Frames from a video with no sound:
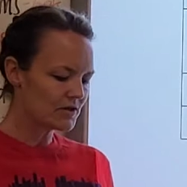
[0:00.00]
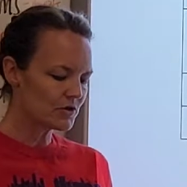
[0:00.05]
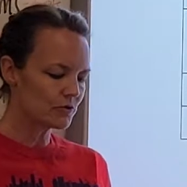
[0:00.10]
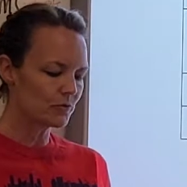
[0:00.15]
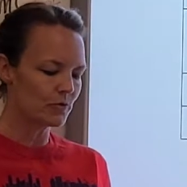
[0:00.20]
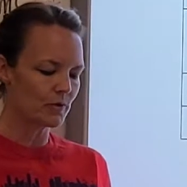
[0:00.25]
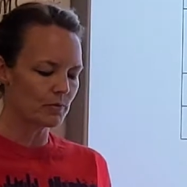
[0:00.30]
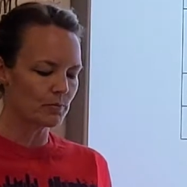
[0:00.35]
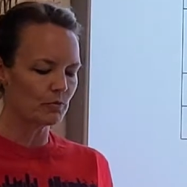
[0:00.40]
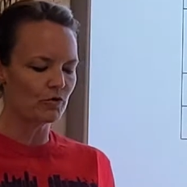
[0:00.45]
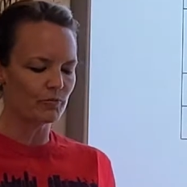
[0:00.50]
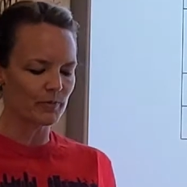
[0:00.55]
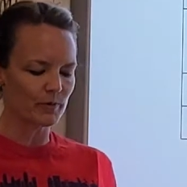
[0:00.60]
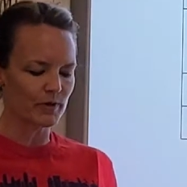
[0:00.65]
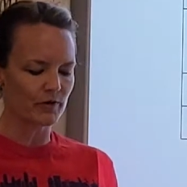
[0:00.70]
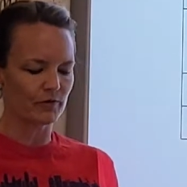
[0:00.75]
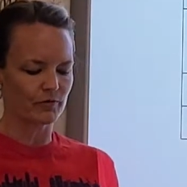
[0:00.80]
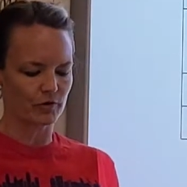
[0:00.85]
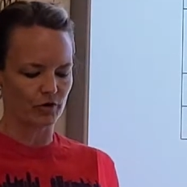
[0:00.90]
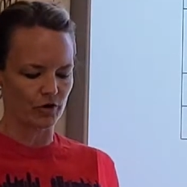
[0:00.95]
to the
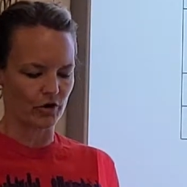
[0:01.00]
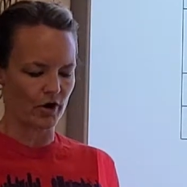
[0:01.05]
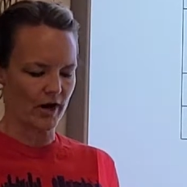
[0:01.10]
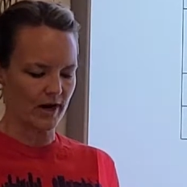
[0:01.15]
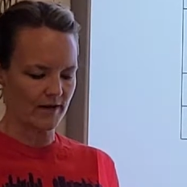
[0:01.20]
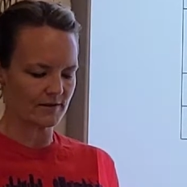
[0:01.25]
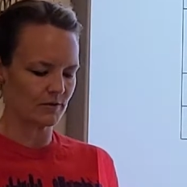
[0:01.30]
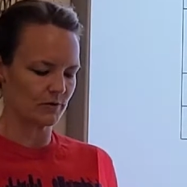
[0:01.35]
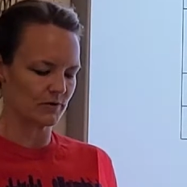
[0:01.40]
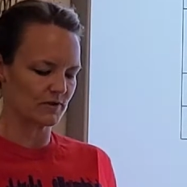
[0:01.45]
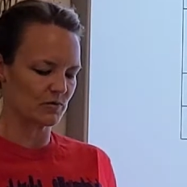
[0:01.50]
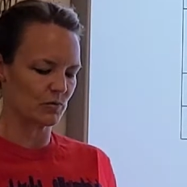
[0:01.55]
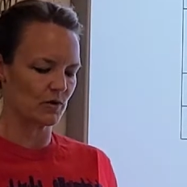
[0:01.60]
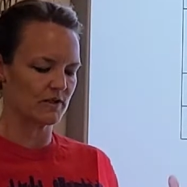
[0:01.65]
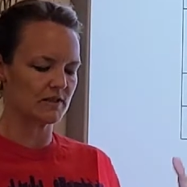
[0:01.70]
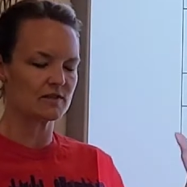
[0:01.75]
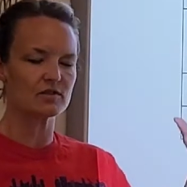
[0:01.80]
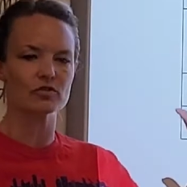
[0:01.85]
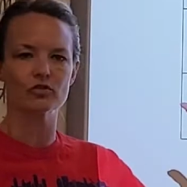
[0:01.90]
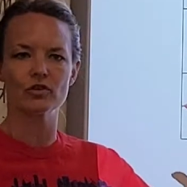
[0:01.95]
movement of current. So it's
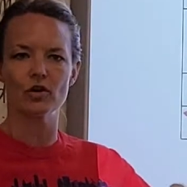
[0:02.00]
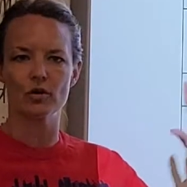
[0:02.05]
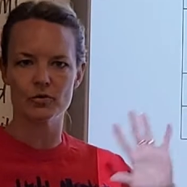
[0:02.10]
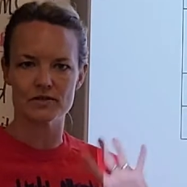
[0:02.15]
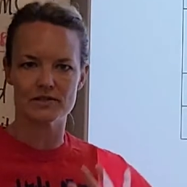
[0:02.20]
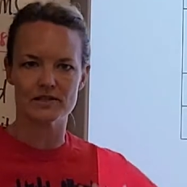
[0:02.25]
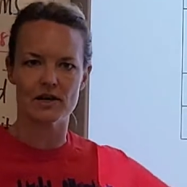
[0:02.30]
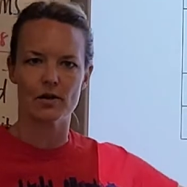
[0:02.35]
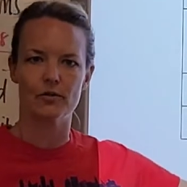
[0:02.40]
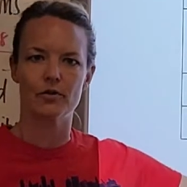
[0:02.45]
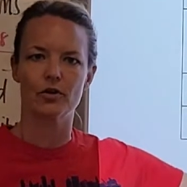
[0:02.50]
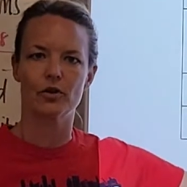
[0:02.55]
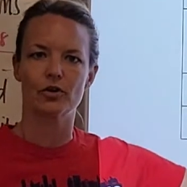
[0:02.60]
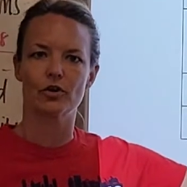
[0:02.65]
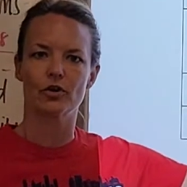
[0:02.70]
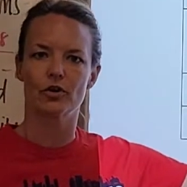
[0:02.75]
what slows down the